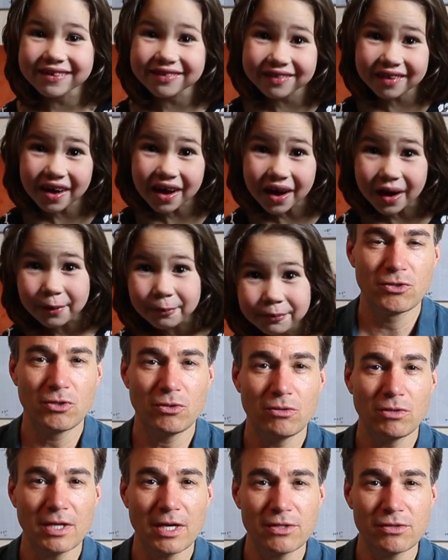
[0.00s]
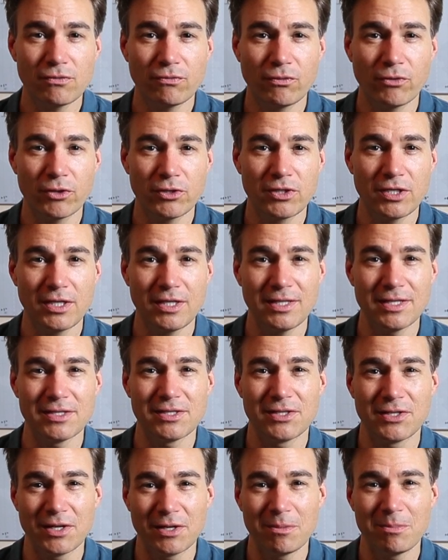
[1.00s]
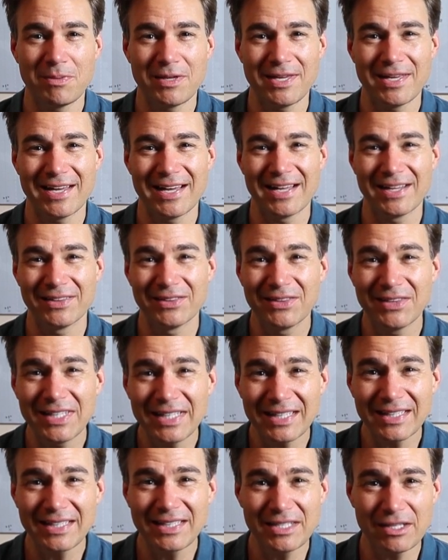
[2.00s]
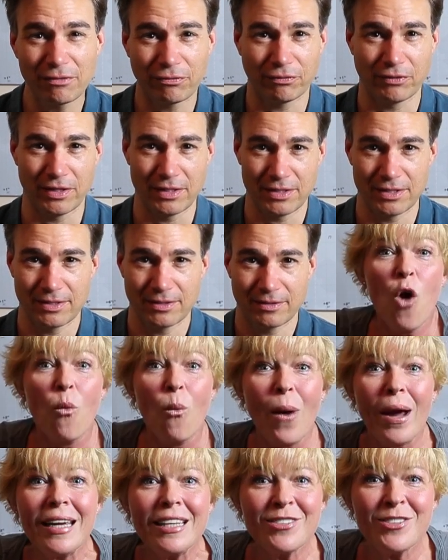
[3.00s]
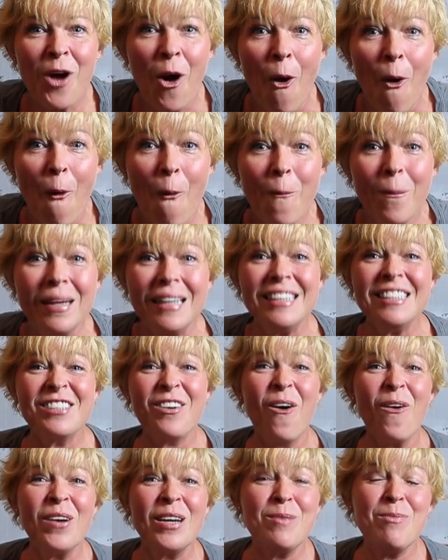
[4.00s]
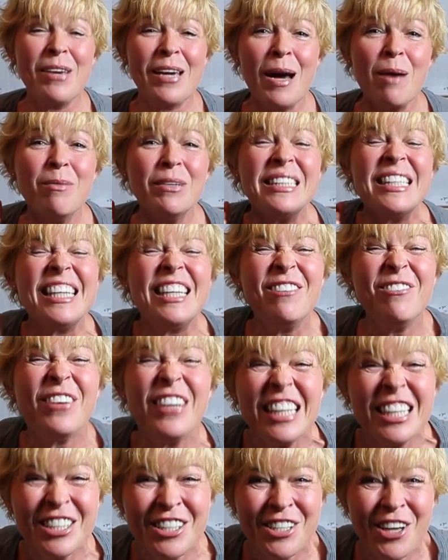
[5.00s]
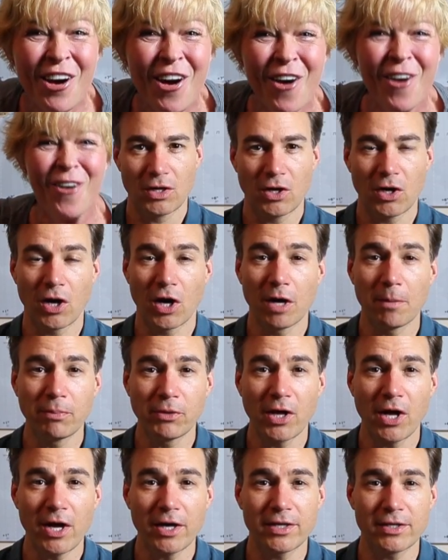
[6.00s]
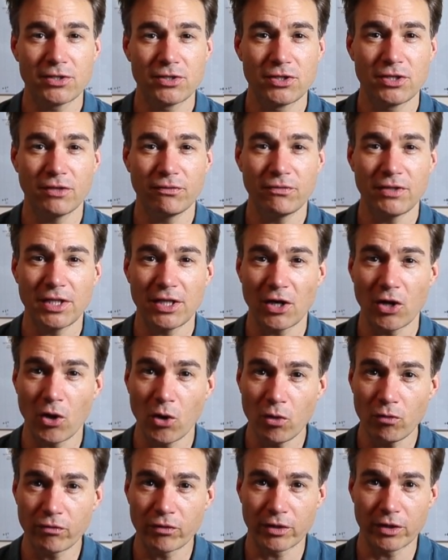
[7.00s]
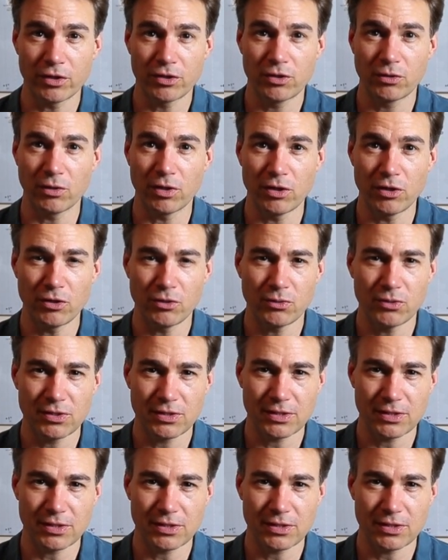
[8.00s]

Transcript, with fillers: to stop. 2014 is going to be a little different. Away is Home is going to become a TV show. Our blog is shifting over to a new